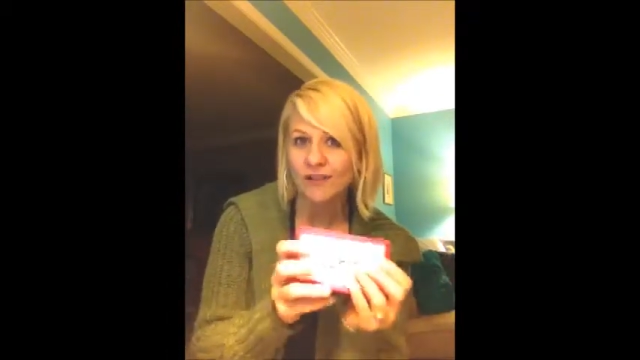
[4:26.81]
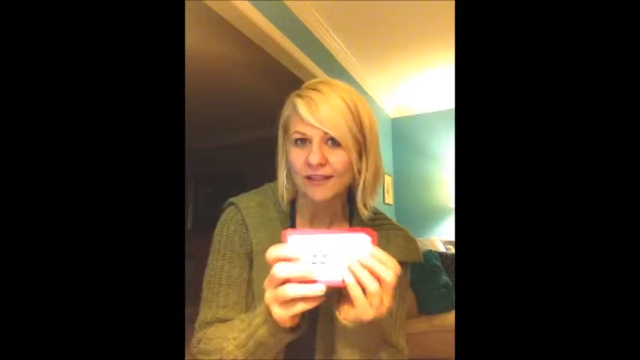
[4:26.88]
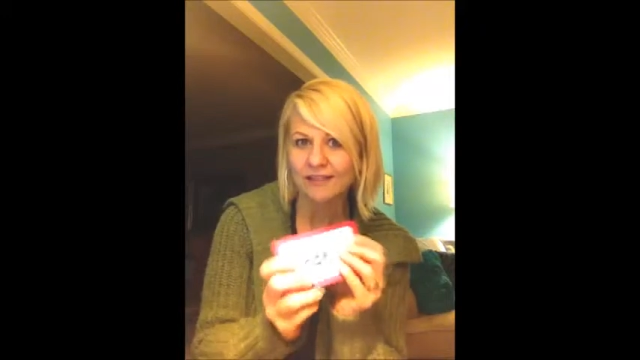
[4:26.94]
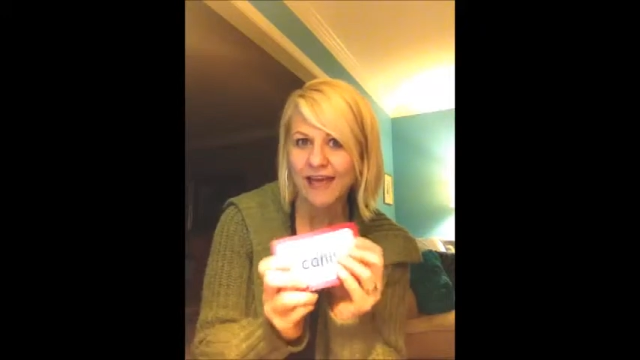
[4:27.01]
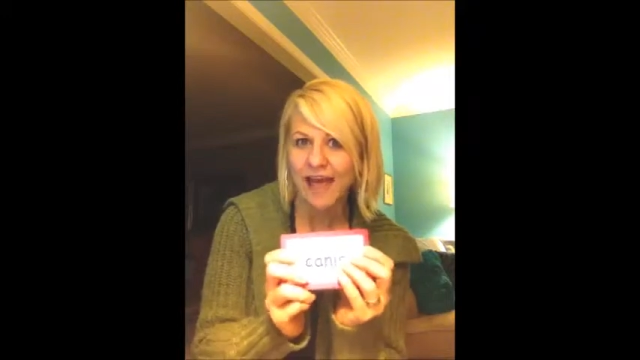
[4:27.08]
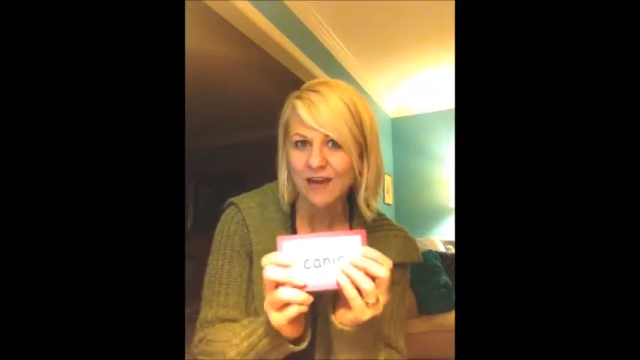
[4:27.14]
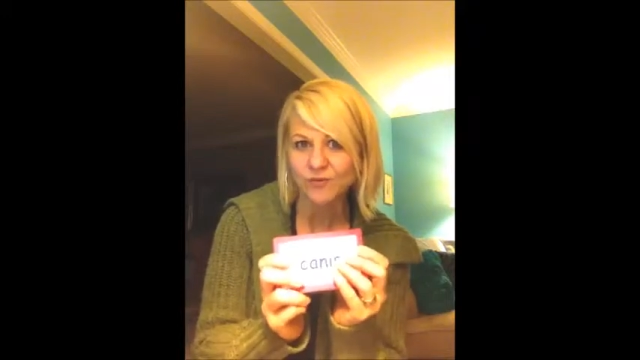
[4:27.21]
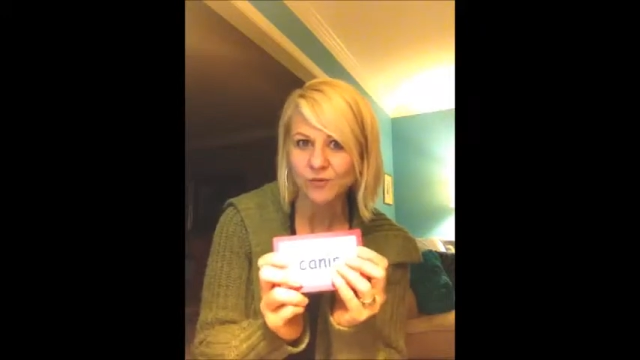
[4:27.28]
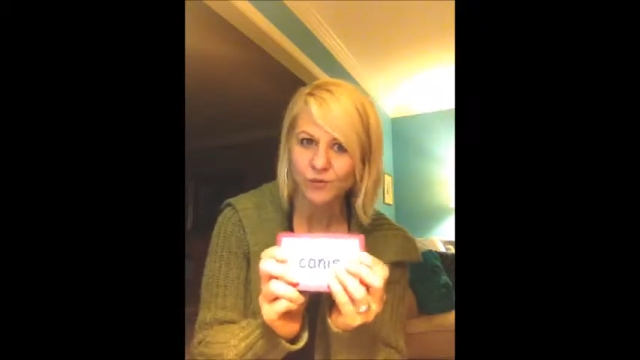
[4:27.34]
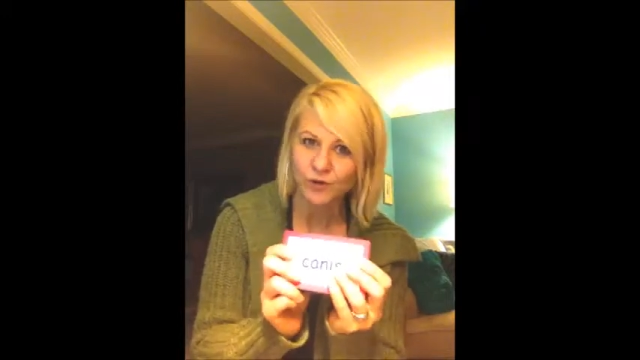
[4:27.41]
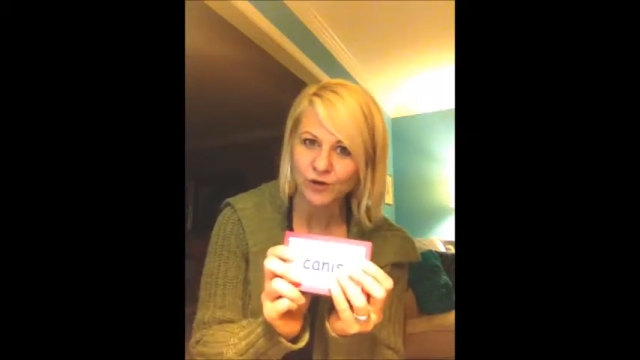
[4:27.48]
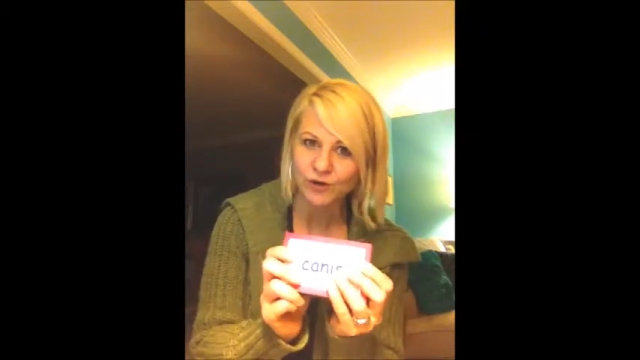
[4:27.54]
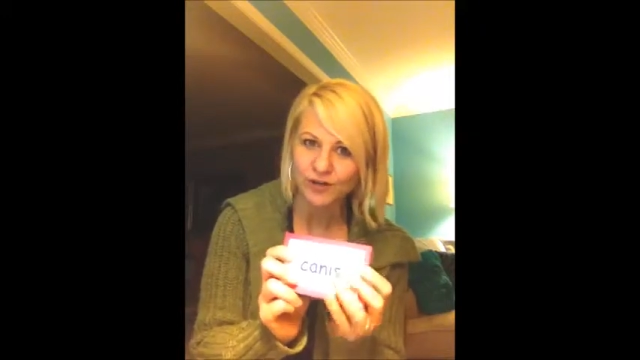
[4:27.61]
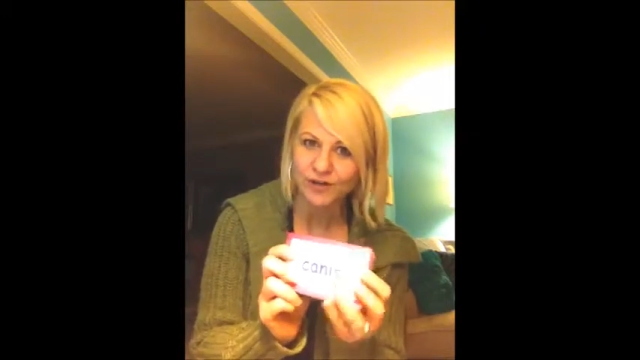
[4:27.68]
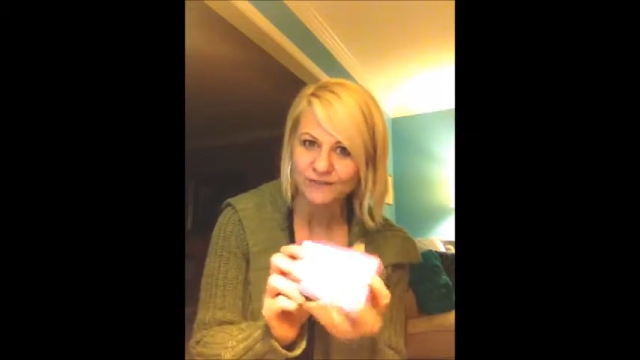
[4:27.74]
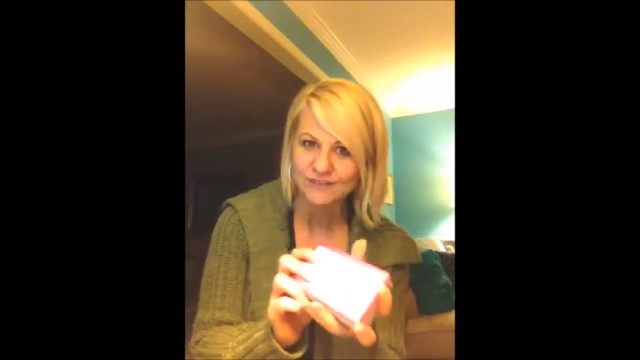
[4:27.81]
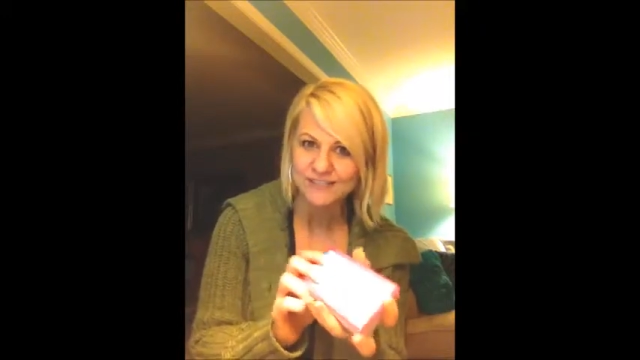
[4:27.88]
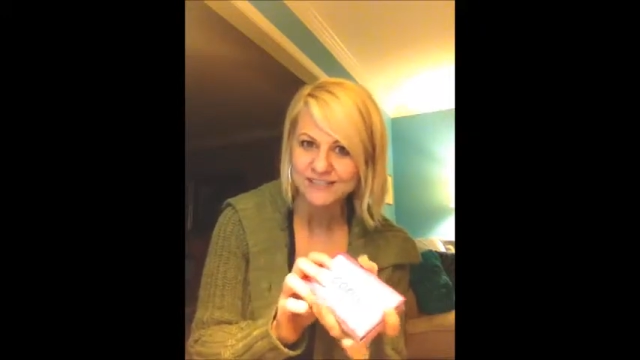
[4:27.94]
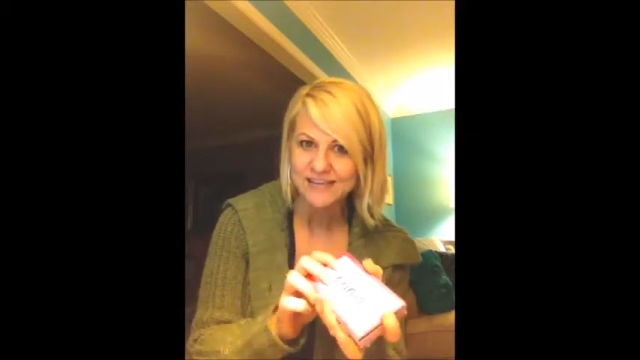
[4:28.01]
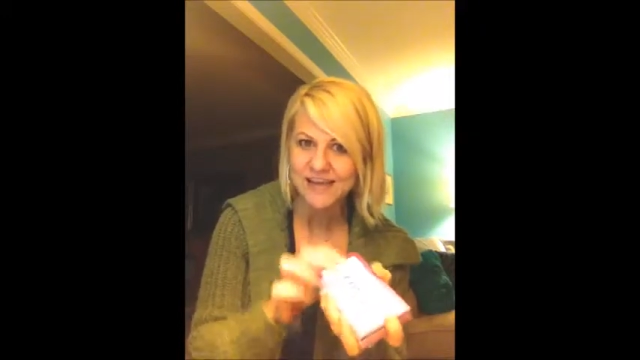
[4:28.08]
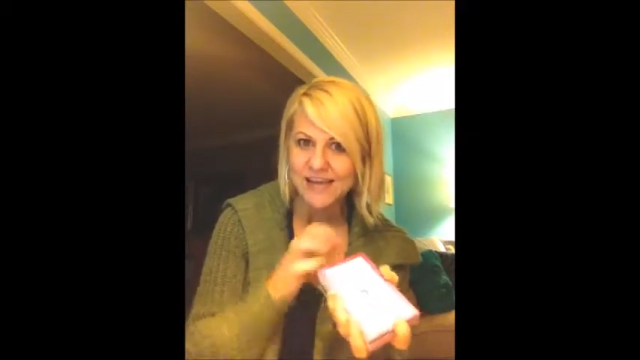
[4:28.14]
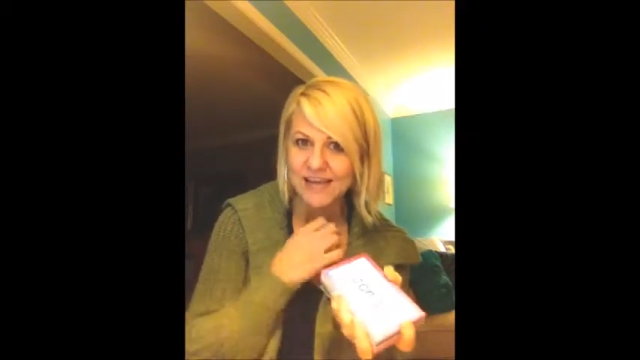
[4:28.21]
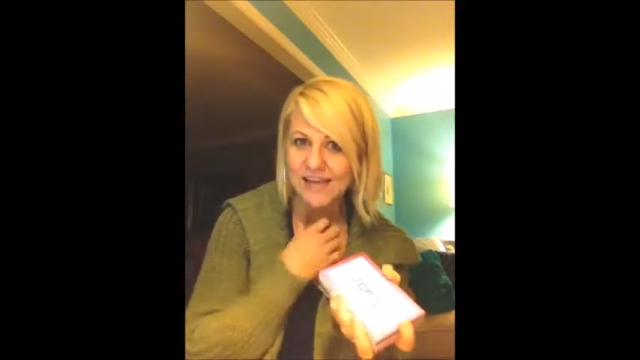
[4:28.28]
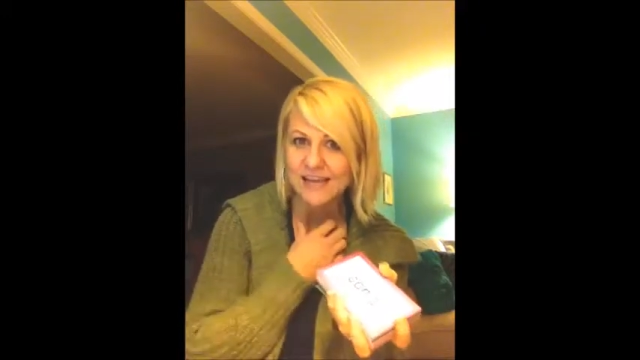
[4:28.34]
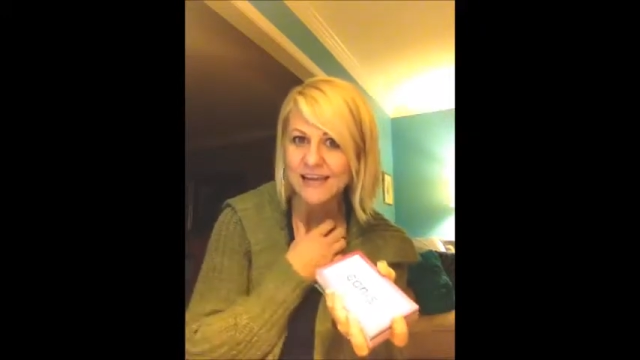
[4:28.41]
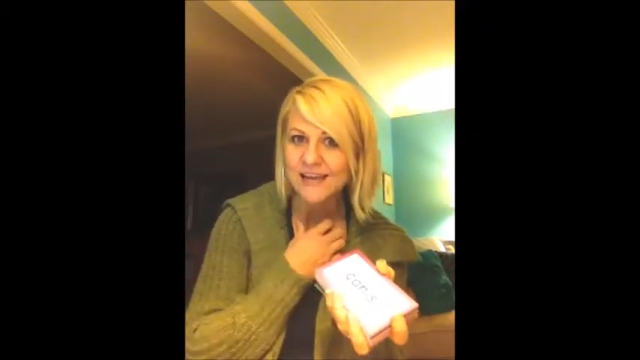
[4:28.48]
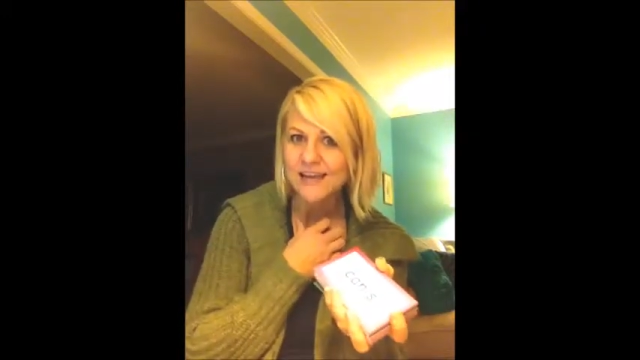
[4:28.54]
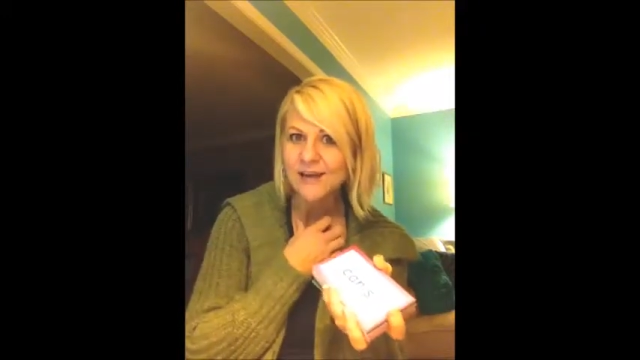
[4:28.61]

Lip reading: Latin word of the day,